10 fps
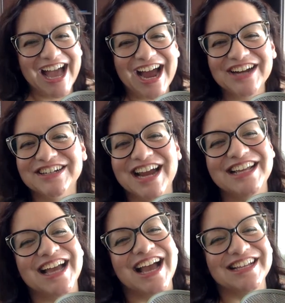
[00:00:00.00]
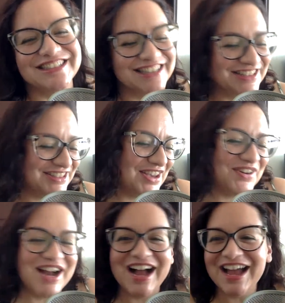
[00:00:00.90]
All right, guys.
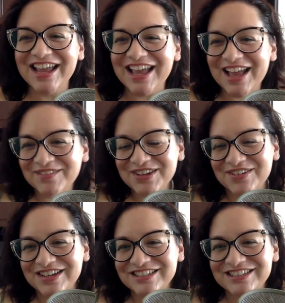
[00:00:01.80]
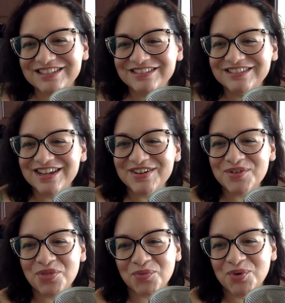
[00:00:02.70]
So I am going to
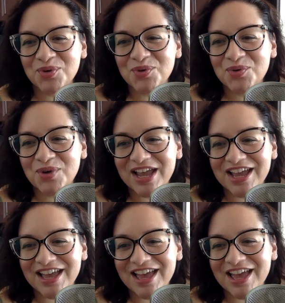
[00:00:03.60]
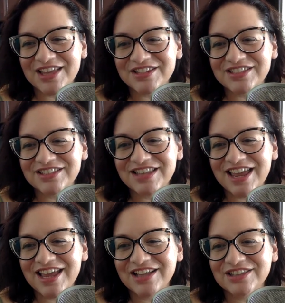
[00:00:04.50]
go through and
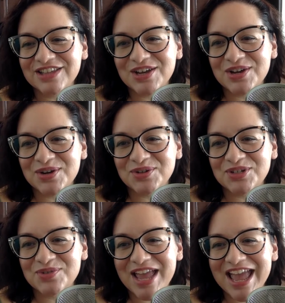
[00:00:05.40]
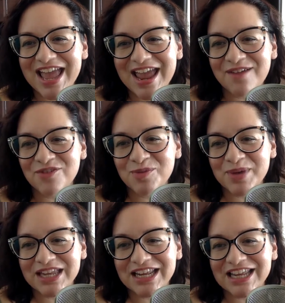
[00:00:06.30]
say hello to
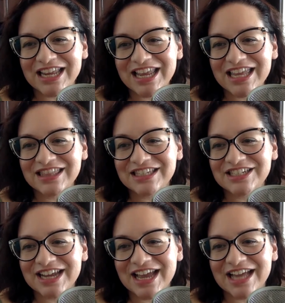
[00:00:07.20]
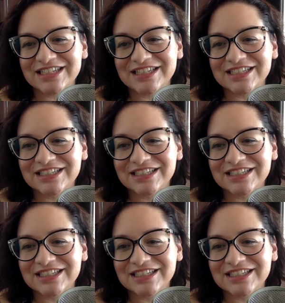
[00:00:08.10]
everybody in the chat.